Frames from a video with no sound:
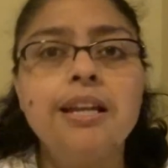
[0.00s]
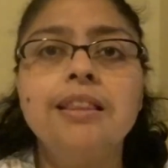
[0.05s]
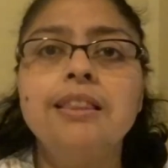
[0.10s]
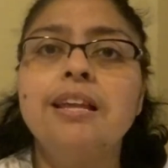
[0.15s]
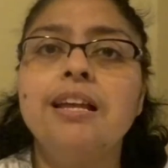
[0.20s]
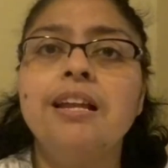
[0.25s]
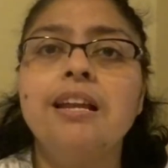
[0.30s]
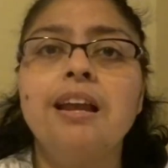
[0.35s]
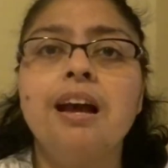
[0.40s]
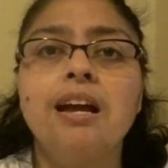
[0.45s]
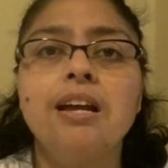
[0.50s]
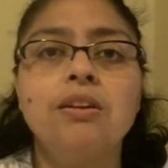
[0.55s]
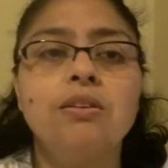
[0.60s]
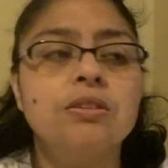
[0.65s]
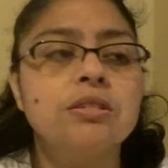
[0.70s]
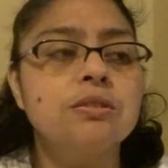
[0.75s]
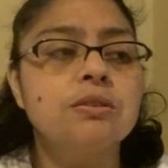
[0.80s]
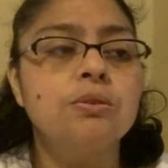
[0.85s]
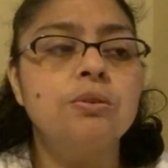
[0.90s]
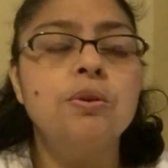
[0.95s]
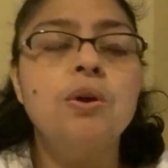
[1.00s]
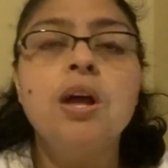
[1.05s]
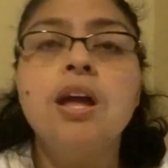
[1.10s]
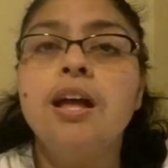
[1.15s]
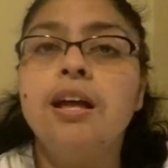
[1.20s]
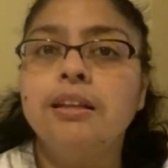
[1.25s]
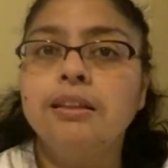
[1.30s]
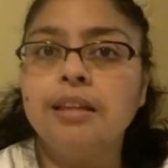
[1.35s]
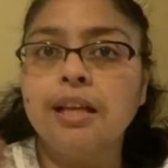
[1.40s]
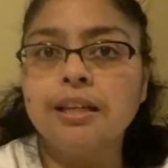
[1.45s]
and then I also
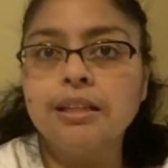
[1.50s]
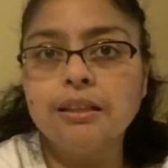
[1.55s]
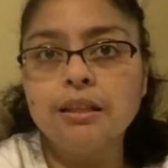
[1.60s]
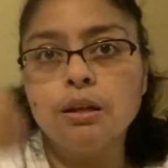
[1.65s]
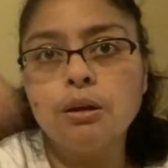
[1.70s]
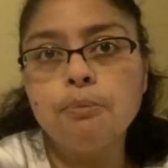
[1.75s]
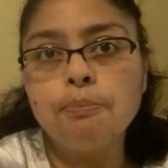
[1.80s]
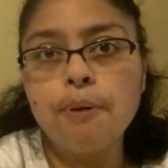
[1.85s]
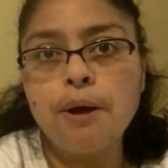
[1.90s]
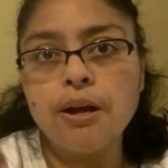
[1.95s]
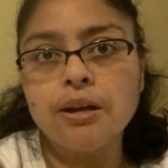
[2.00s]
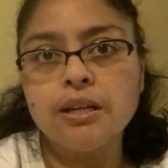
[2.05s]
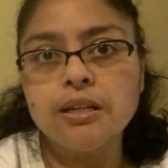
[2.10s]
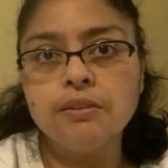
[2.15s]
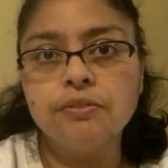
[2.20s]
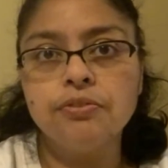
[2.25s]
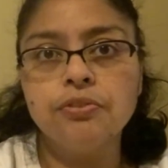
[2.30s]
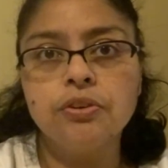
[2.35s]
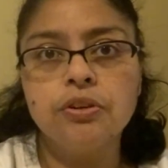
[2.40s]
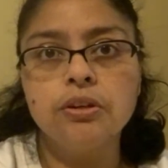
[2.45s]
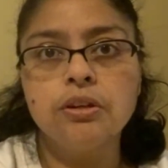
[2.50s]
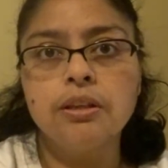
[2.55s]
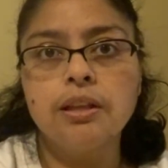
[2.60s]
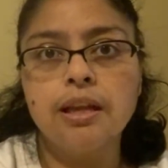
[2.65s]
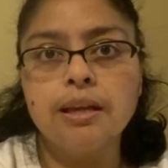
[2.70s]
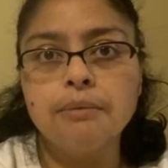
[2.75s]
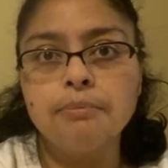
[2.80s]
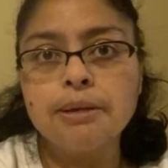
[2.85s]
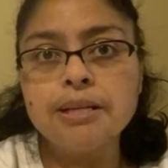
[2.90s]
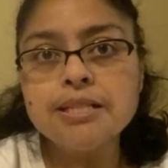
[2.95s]
like little pocket for
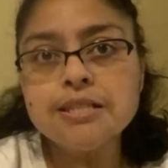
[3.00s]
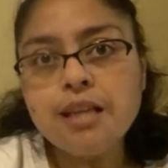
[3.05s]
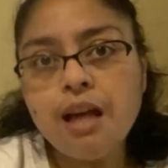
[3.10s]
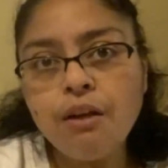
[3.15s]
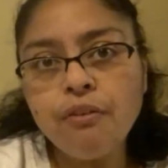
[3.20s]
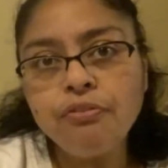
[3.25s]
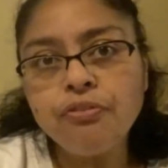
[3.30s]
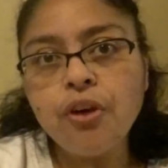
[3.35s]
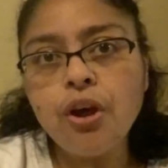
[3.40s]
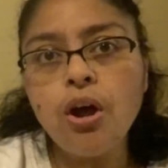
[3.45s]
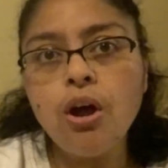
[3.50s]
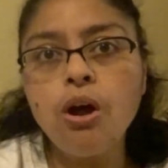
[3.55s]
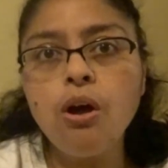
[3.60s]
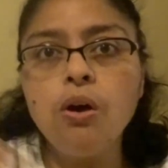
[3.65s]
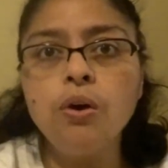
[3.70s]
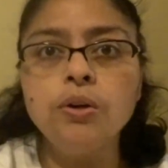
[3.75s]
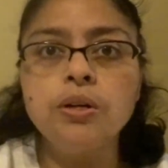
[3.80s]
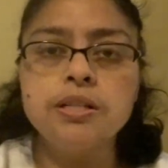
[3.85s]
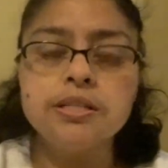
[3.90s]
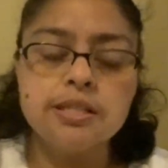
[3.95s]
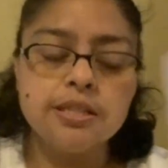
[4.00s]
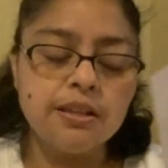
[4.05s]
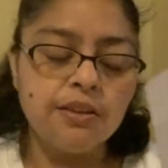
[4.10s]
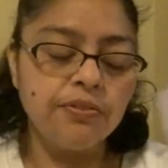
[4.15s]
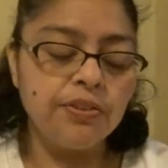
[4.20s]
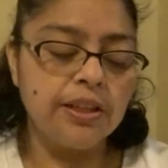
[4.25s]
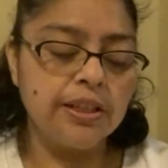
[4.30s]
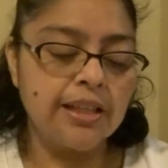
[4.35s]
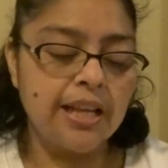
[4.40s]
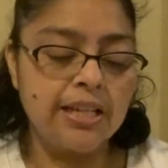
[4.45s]
like my cell phone and
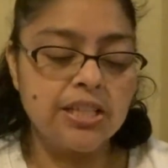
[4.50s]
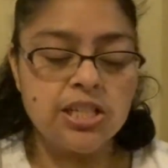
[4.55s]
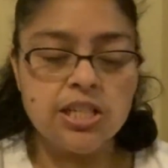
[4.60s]
stuff like that,